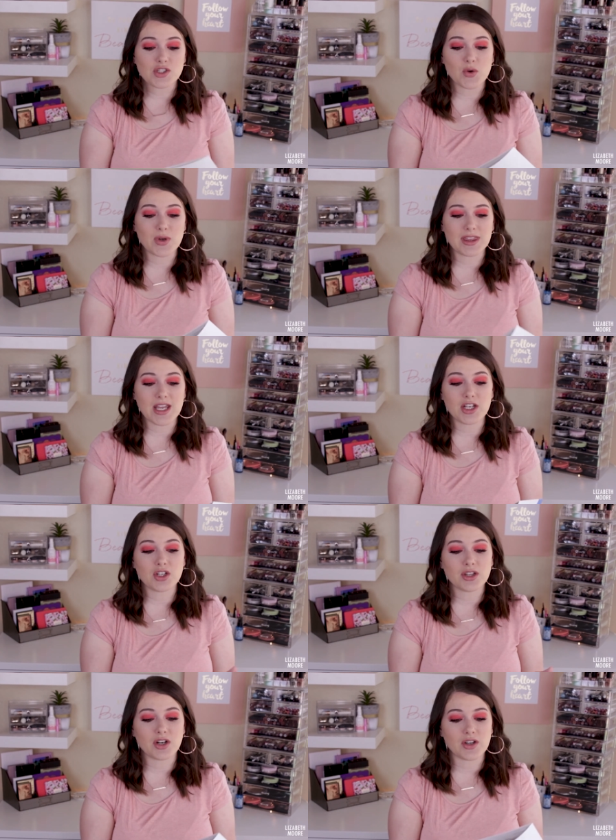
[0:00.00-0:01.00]
So within
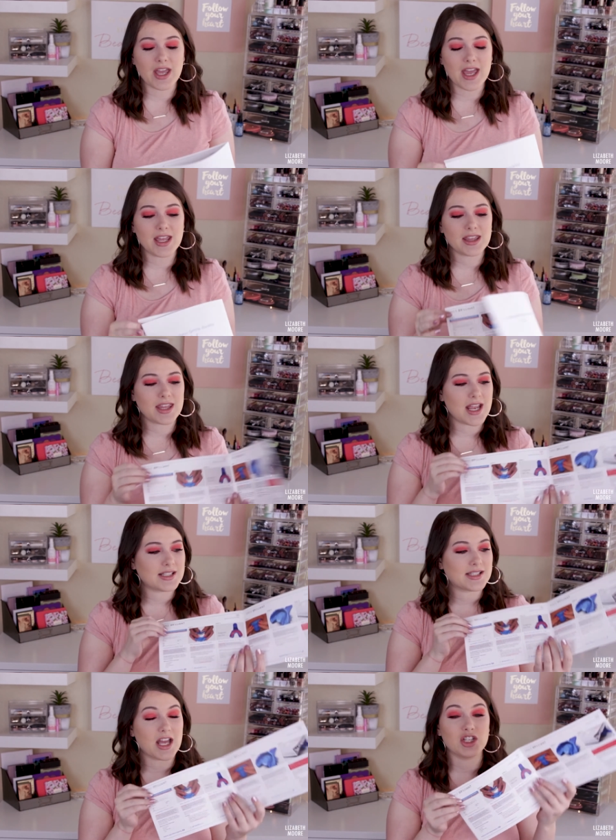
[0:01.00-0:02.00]
your little kit, they
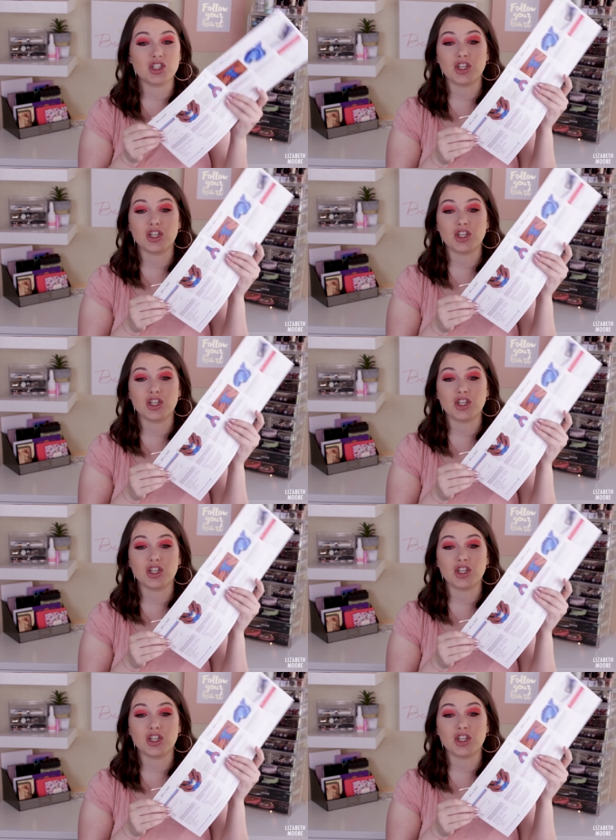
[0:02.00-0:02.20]
send